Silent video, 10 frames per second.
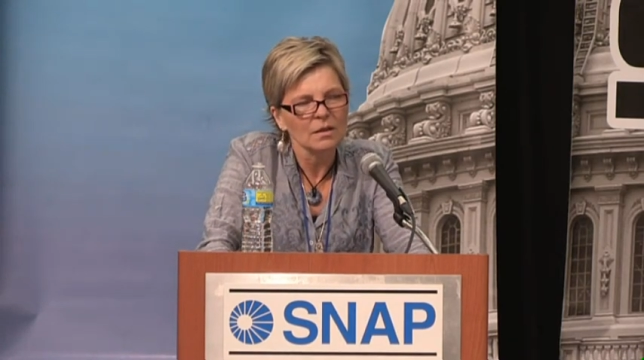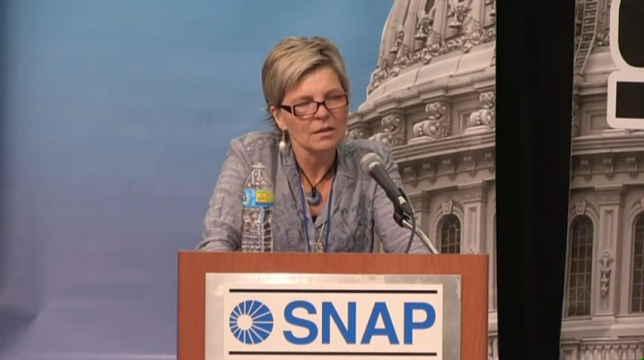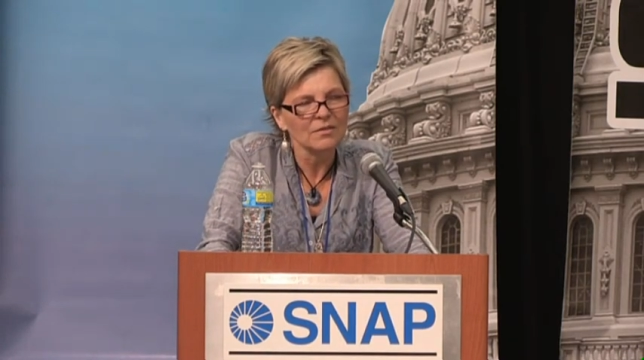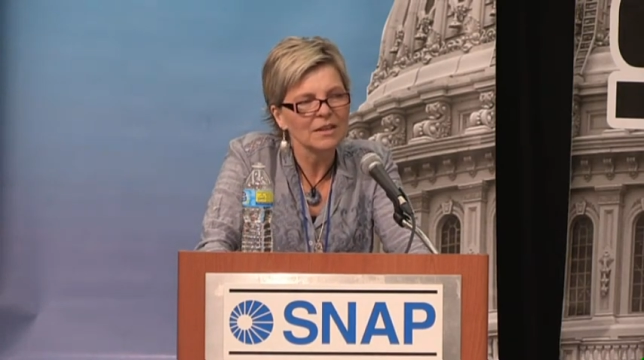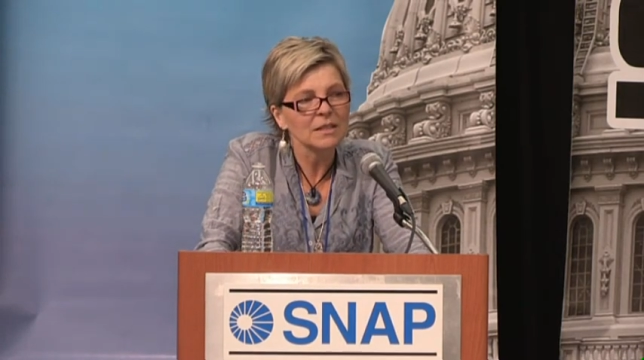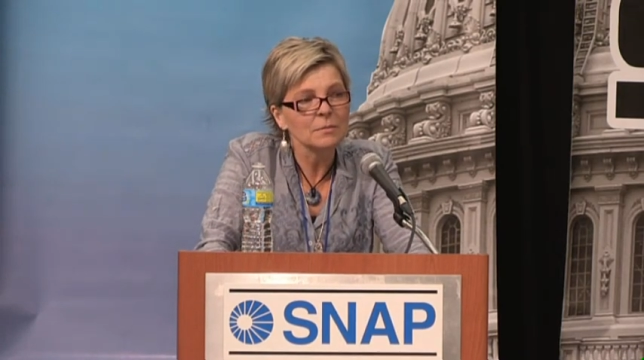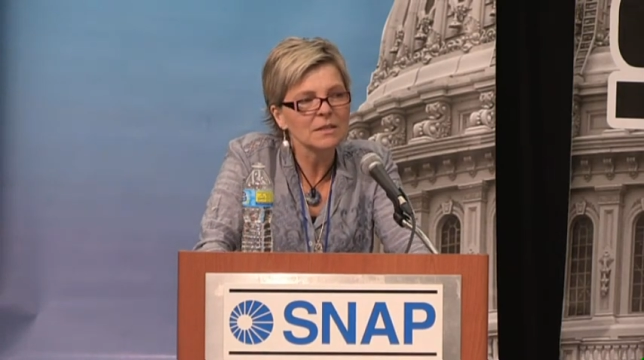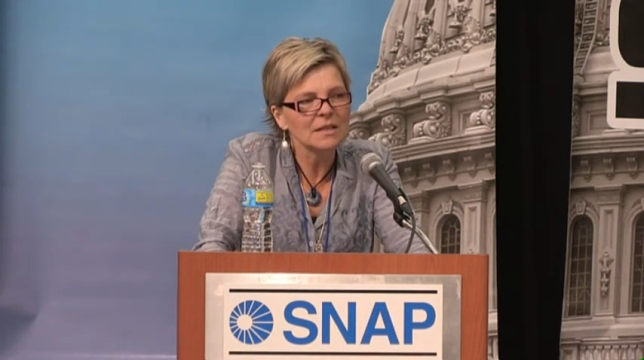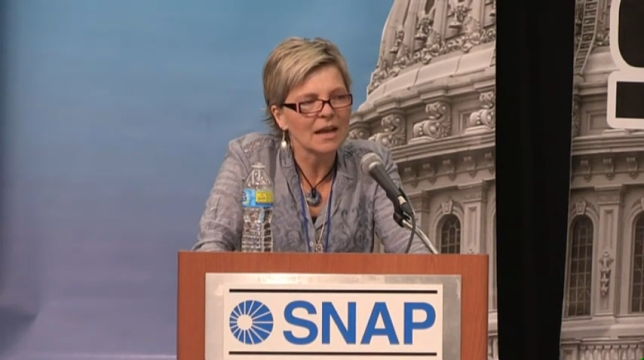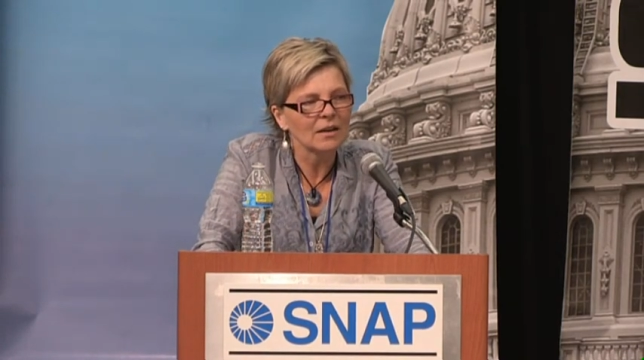The victim
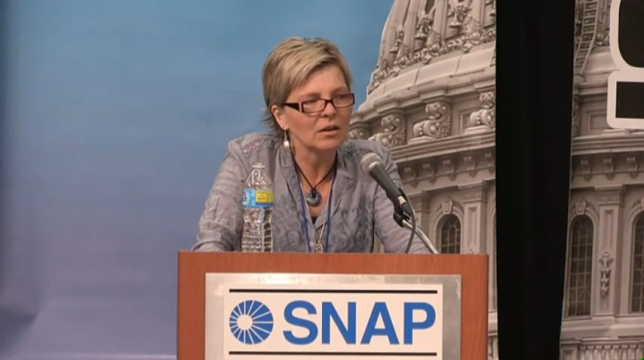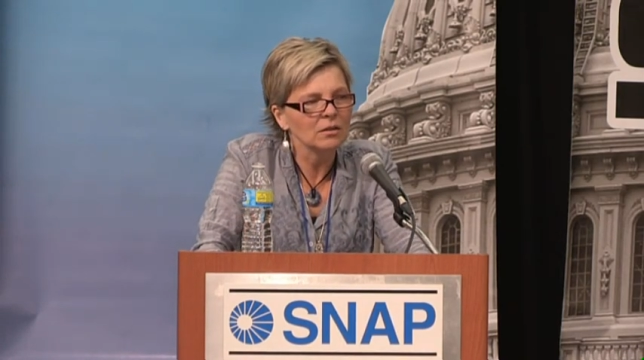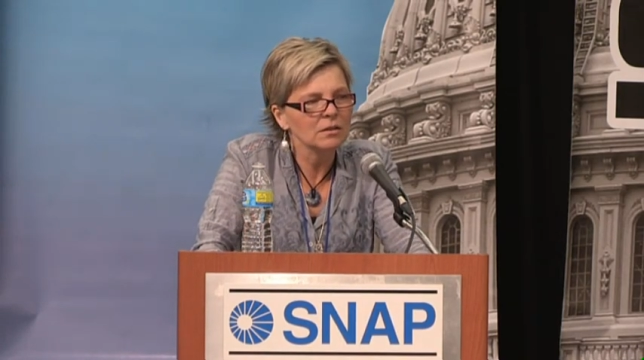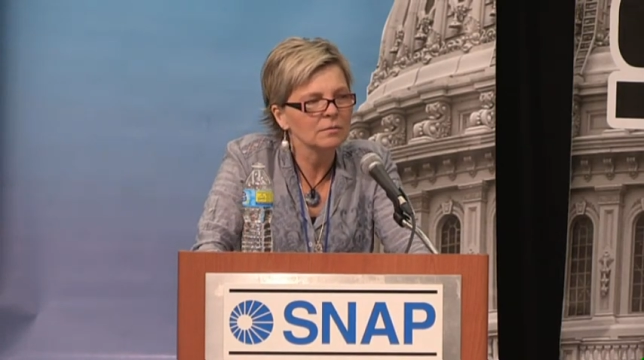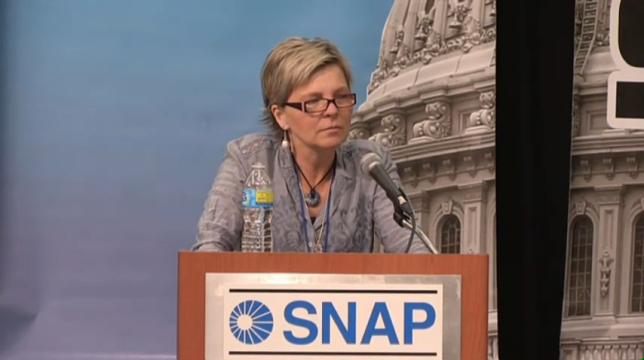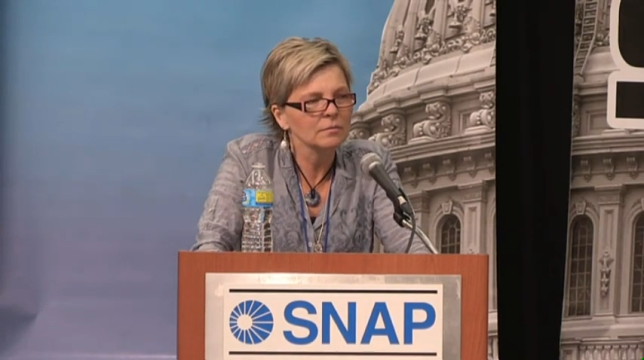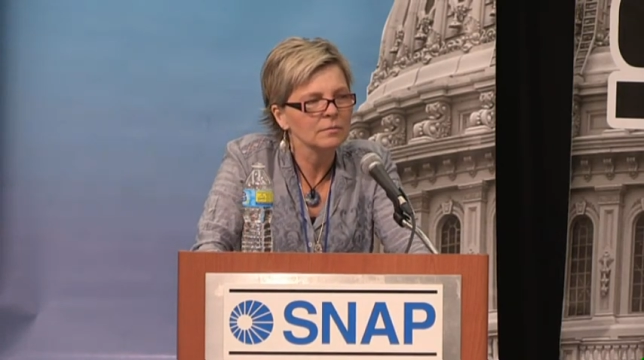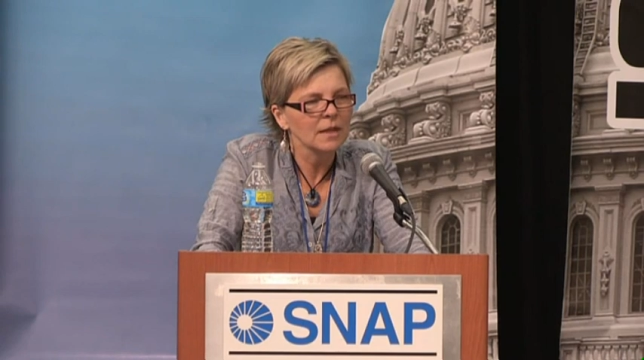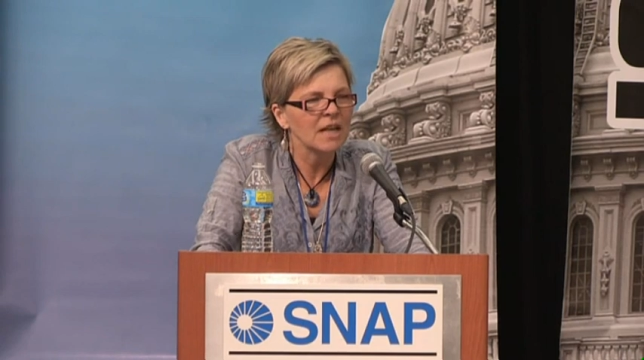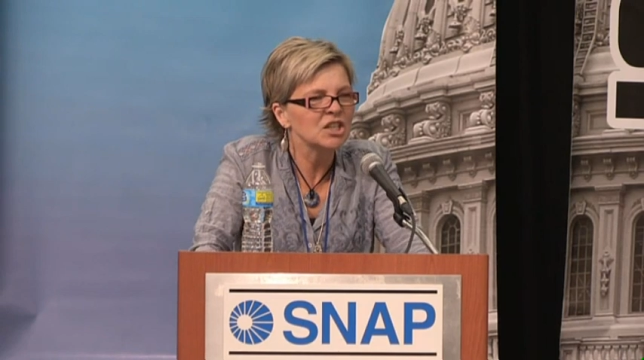is an adult,
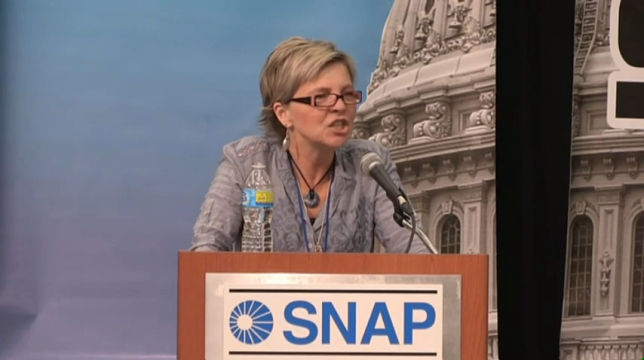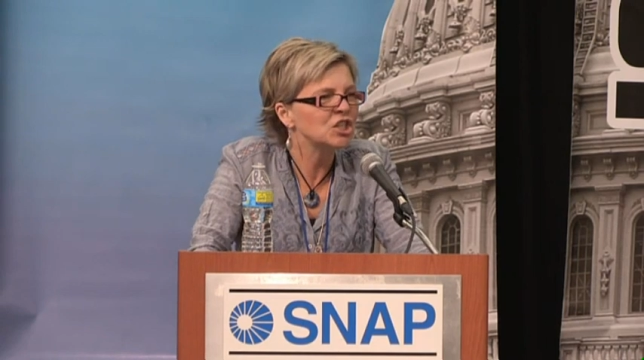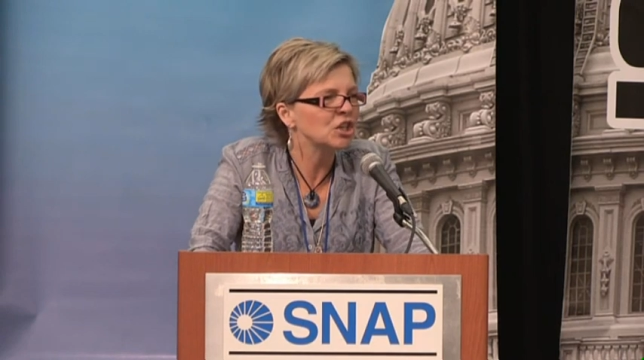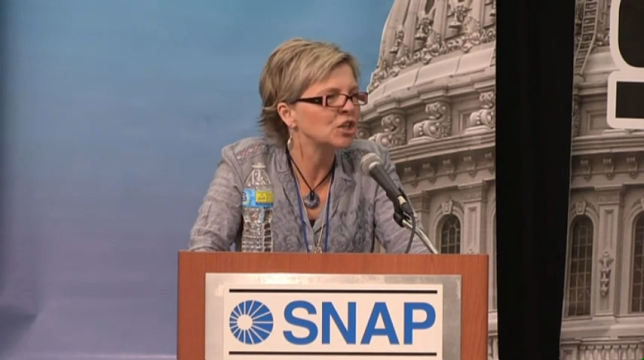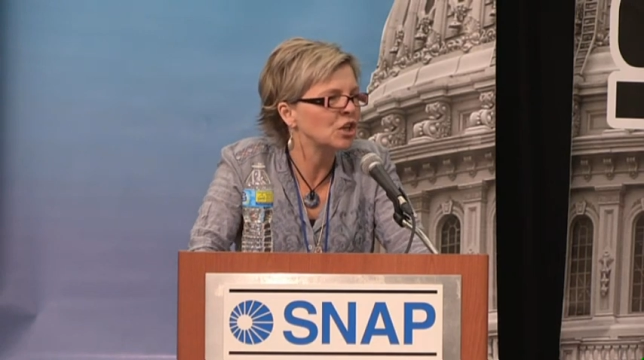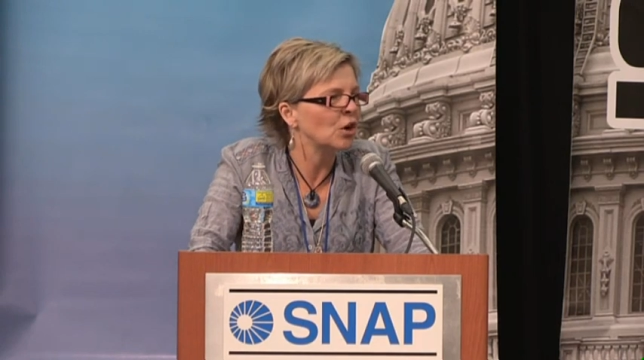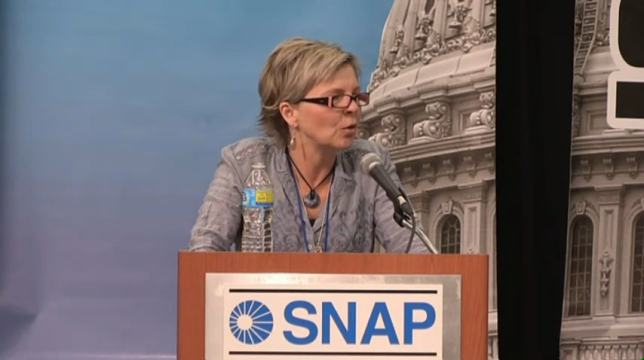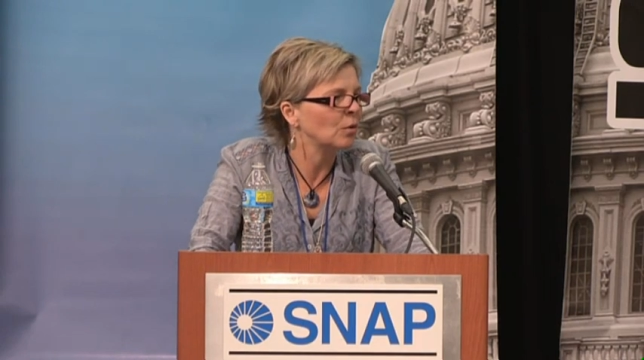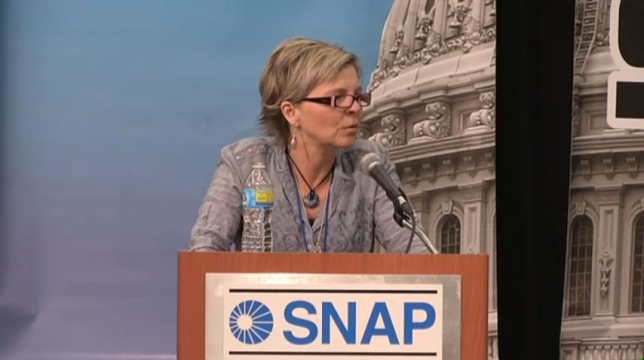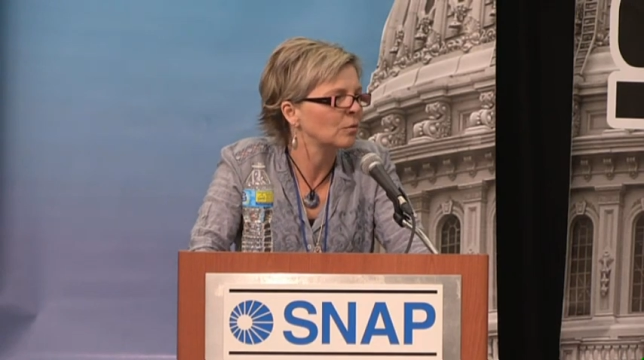and she should
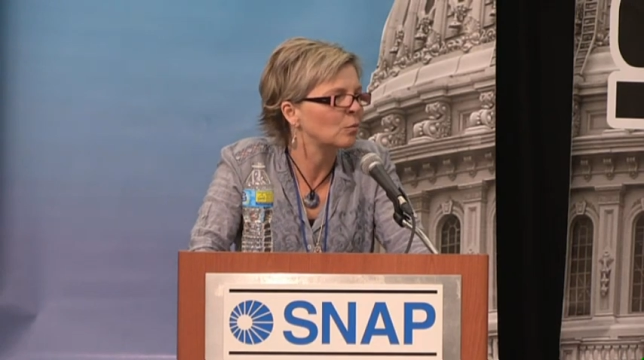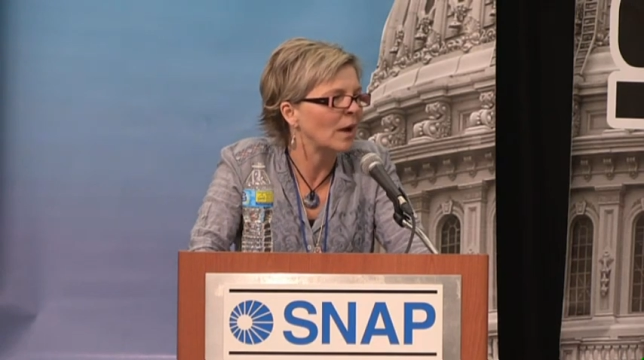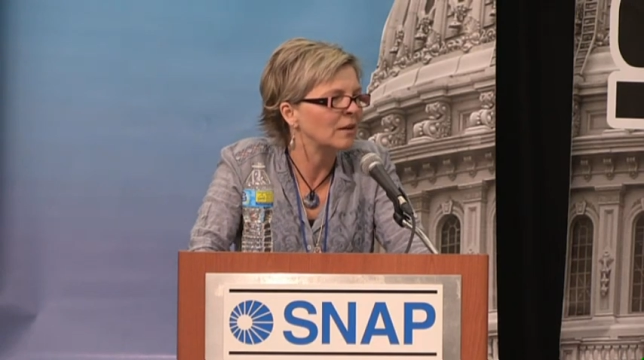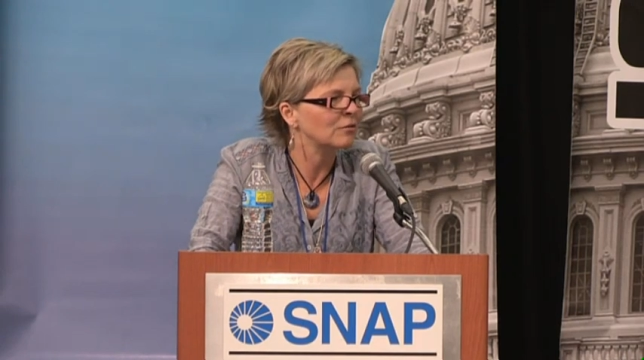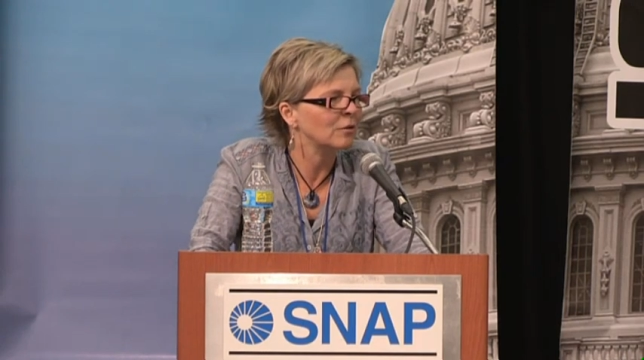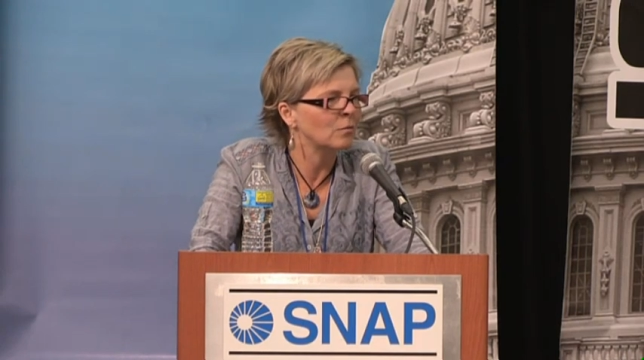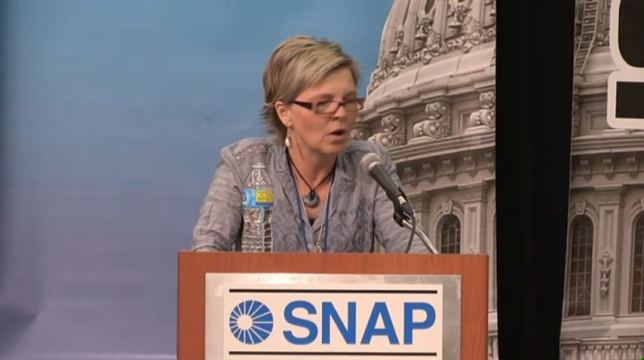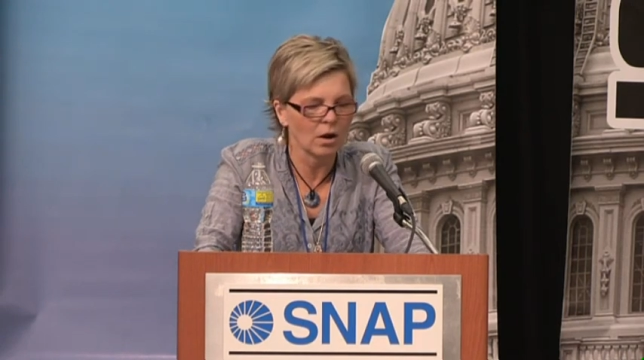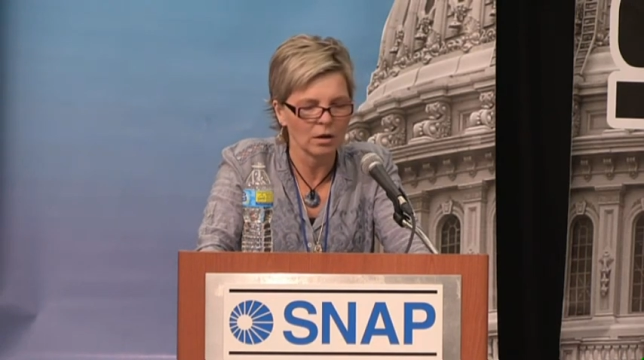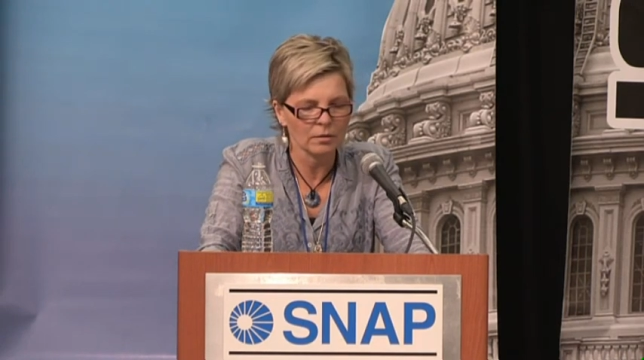know right from
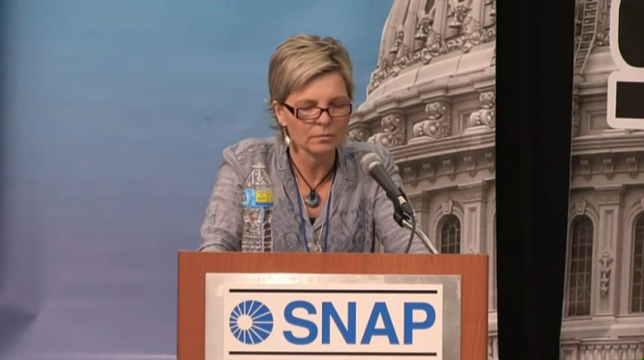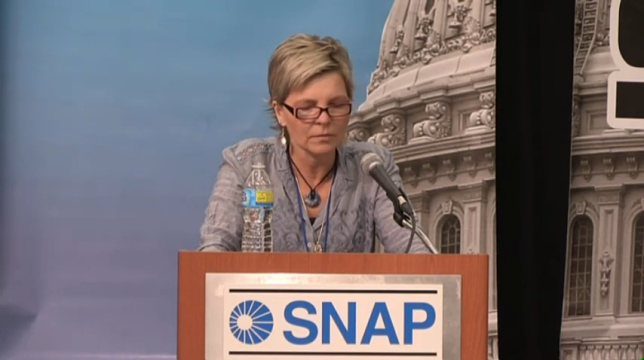wrong.